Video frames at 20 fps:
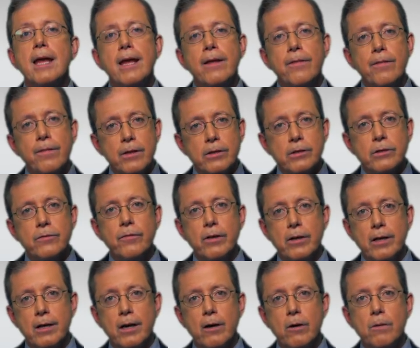In this
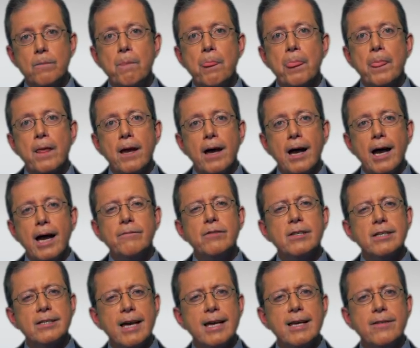video, I've
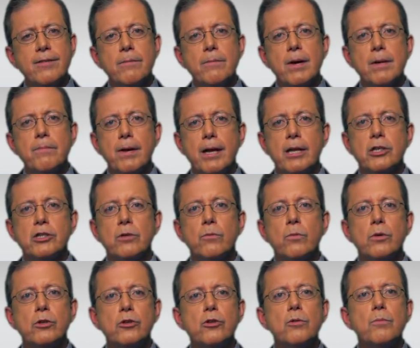decided that my patient
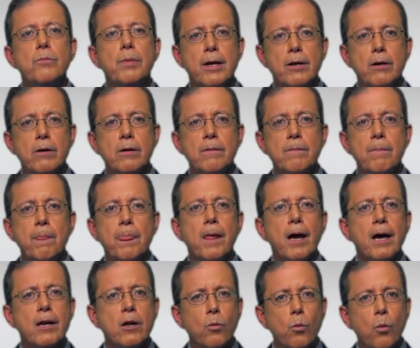would do better
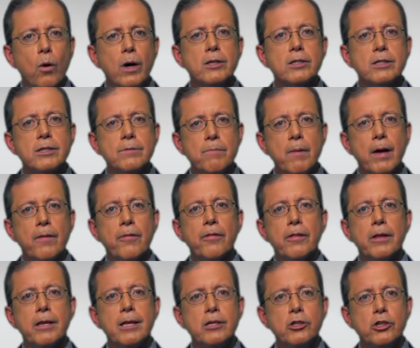on a
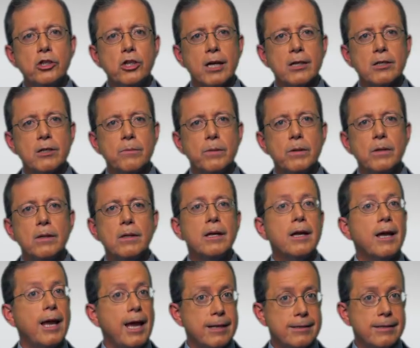once-monthly injectable
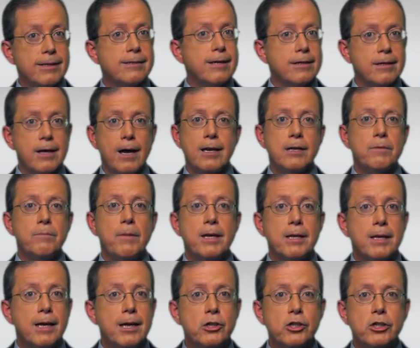antipsychotic
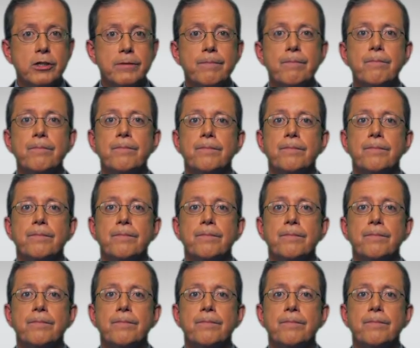medication.